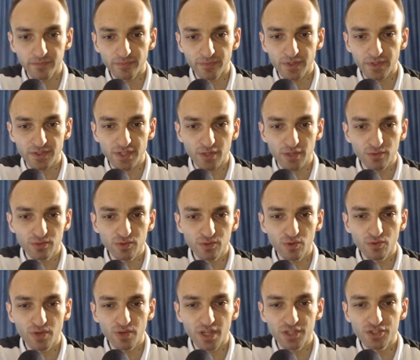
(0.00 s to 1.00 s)
yes, I could
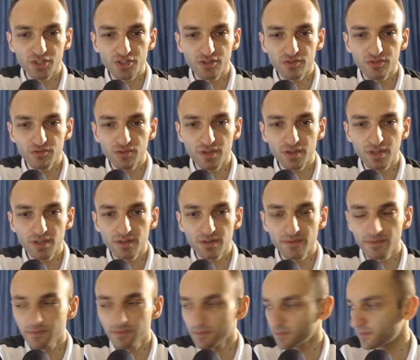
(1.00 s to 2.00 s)
go knight g3,
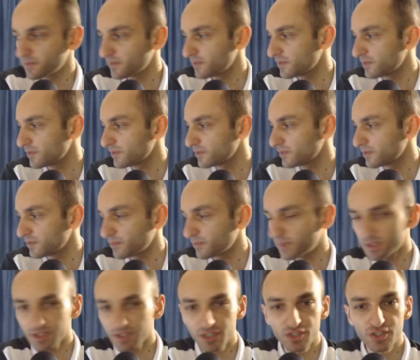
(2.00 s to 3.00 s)

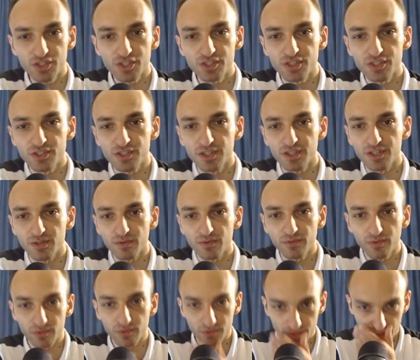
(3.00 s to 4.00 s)
but h6 is there,
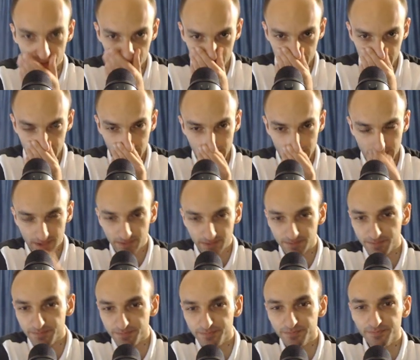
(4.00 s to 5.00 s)
of course. h6.
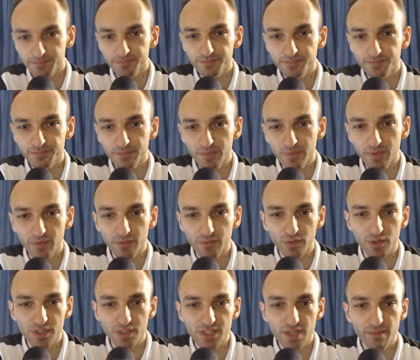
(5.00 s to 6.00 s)

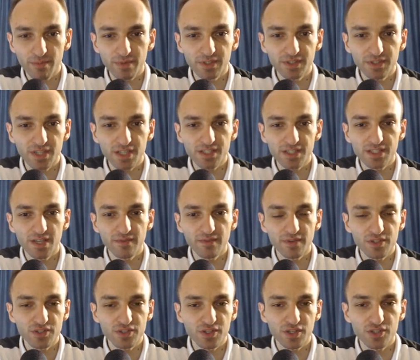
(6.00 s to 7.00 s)
For example, e takes f,
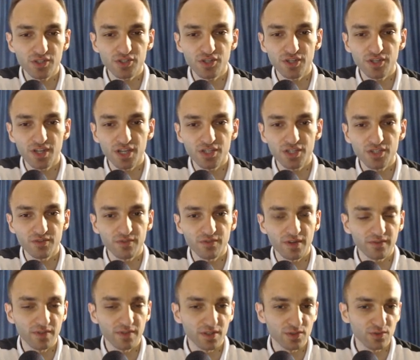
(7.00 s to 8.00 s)
h takes g, knight
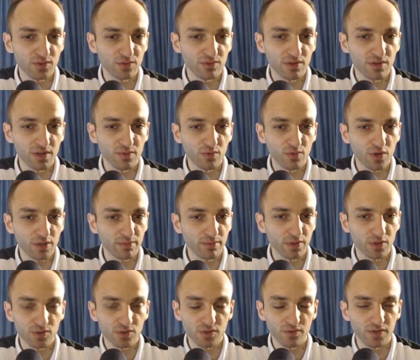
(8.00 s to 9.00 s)
g5 does not really work
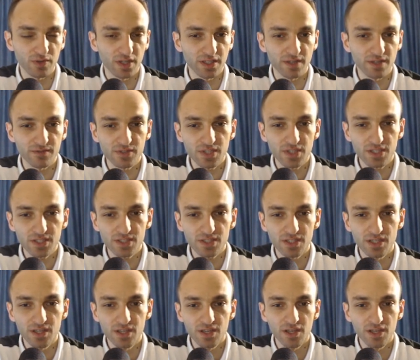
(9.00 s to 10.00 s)
because of knight f6.
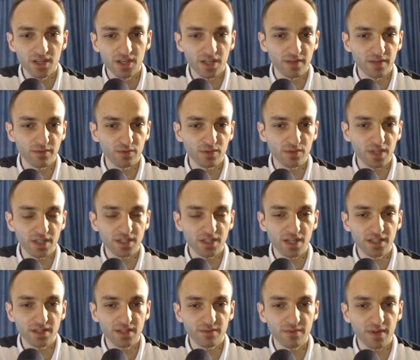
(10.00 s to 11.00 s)
If you take
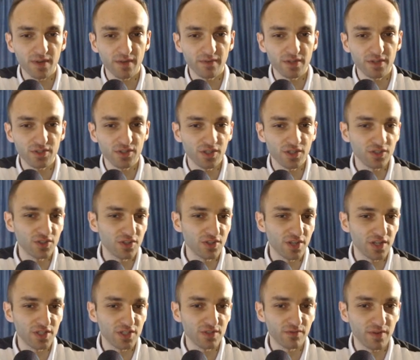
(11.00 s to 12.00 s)
knight f5, h takes g,
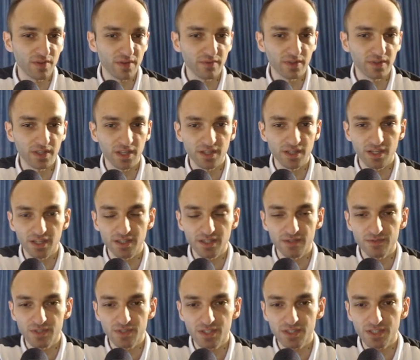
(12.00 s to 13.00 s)
knight g5, again knight
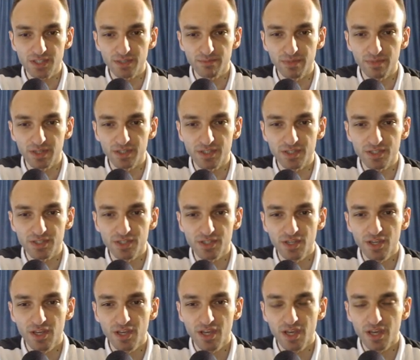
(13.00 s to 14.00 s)
f6, and black is
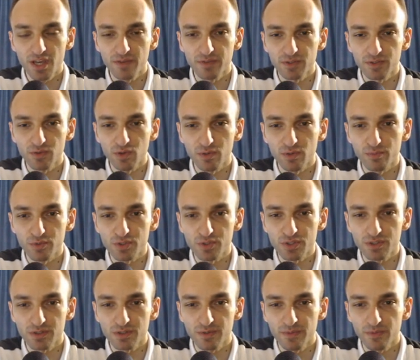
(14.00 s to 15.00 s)
having
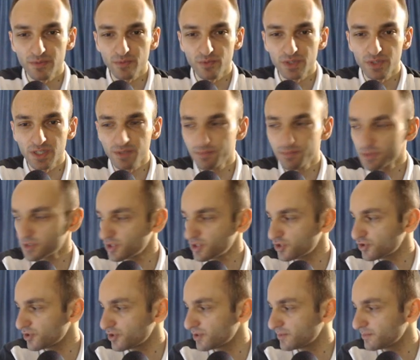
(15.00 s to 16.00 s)
almost winning
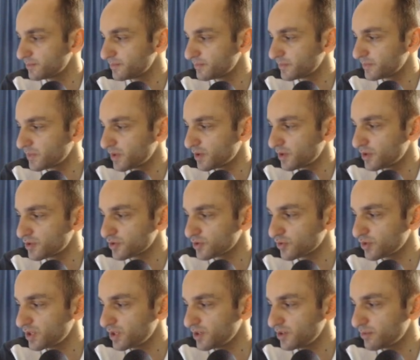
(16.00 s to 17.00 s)
position.
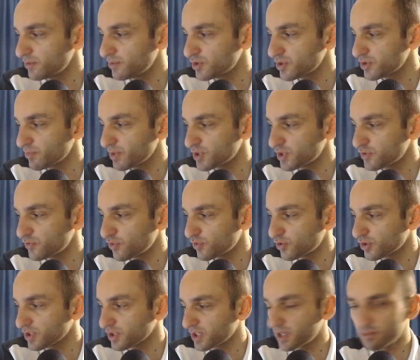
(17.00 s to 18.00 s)
So here bishop
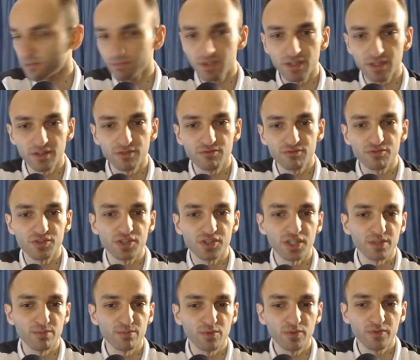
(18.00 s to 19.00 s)
h4 can be
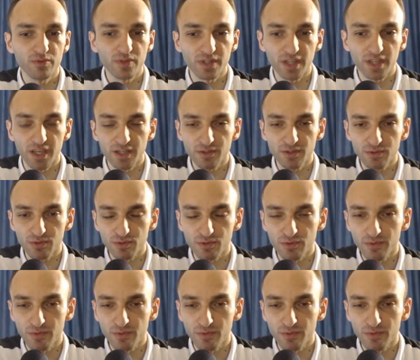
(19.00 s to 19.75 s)
interesting move again